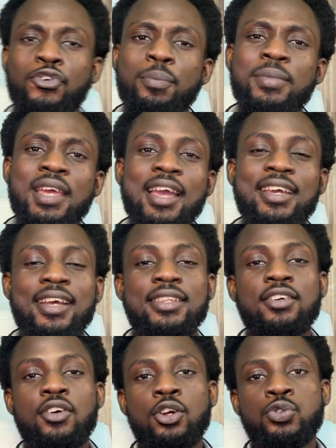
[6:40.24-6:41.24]
For me, I get
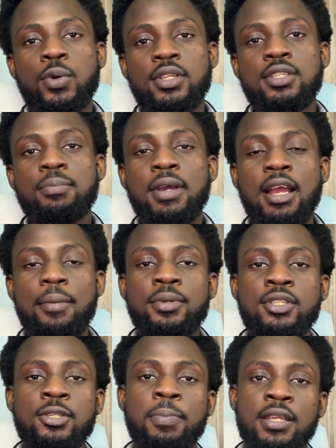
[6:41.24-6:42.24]
around 20
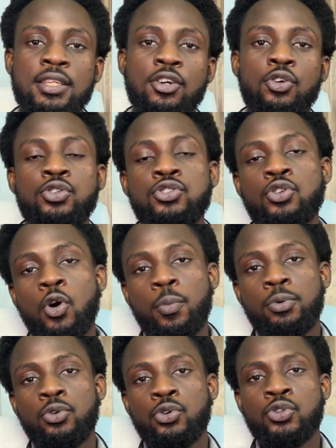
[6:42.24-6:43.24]
megabits per second
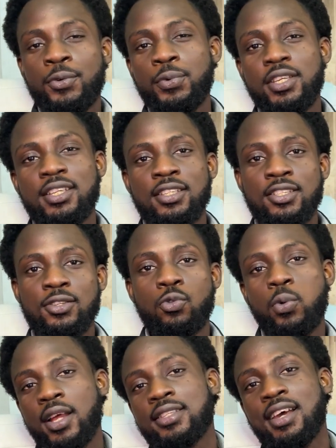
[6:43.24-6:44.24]
upload, which is
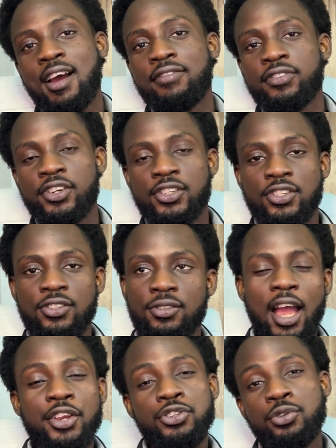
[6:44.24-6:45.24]
quite average.
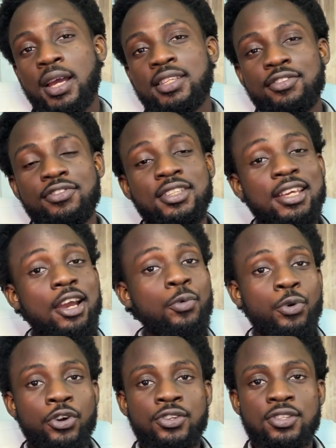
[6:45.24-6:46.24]
And you might even get
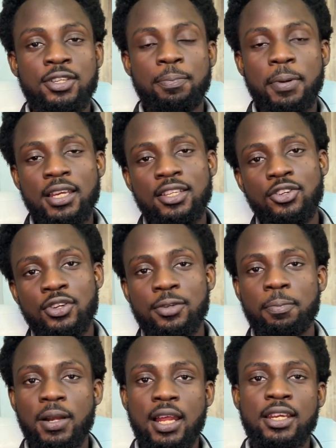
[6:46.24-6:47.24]
worse depending on the
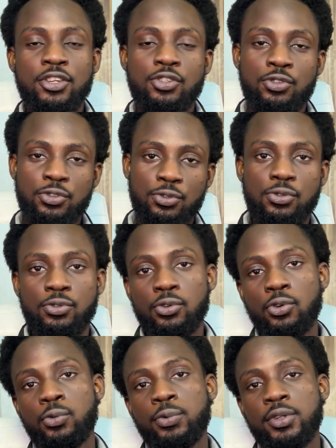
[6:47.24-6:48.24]
plan that you choose to
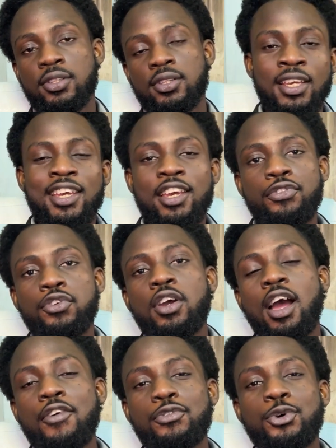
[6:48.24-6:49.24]
go with. If you
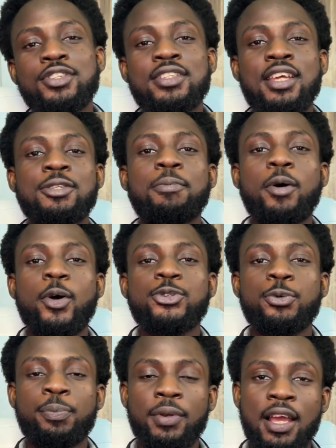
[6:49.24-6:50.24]
have constant power
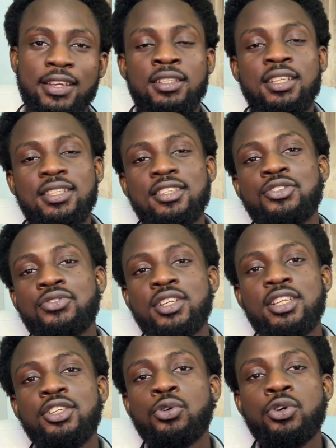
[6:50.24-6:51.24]
supply, this is
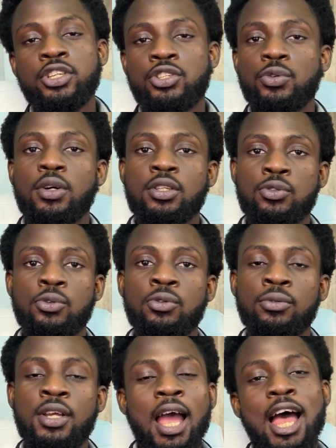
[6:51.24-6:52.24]
really no issue at all,
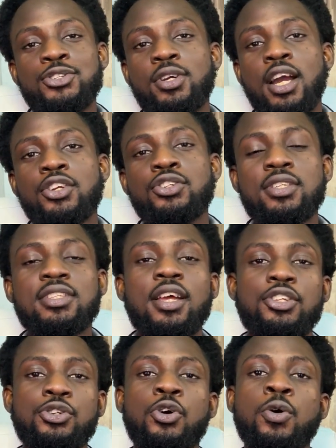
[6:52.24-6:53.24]
as you can just
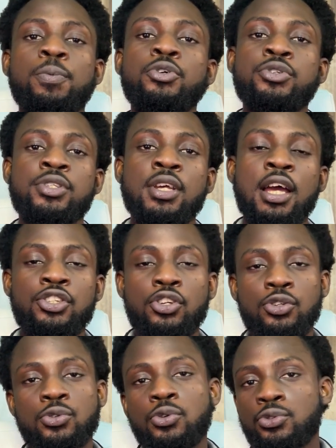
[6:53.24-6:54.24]
start your uploads and
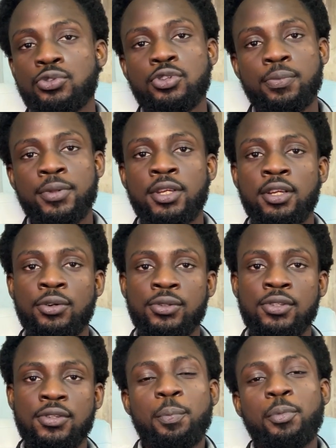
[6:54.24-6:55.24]
just go do something
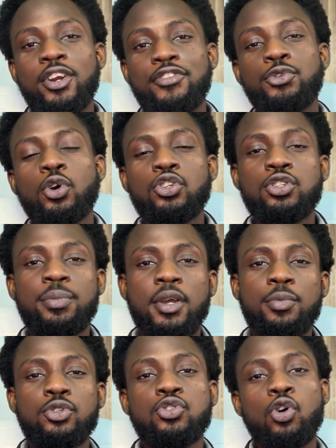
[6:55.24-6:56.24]
else. But if you want to be
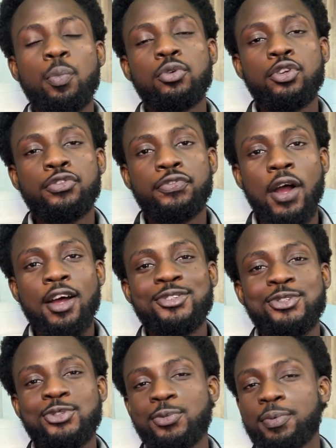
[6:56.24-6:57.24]
able to upload files
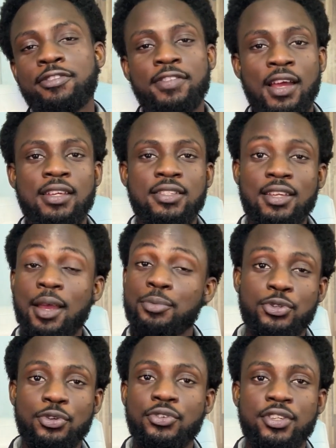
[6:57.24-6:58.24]
super fast, I'm
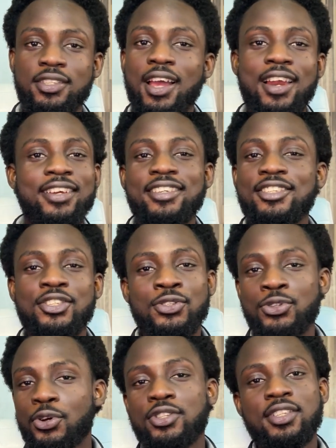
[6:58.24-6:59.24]
sorry, Starlink is
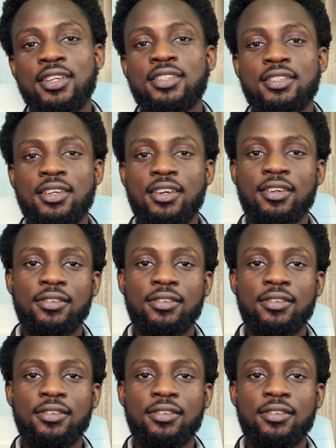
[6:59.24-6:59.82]
not yet there.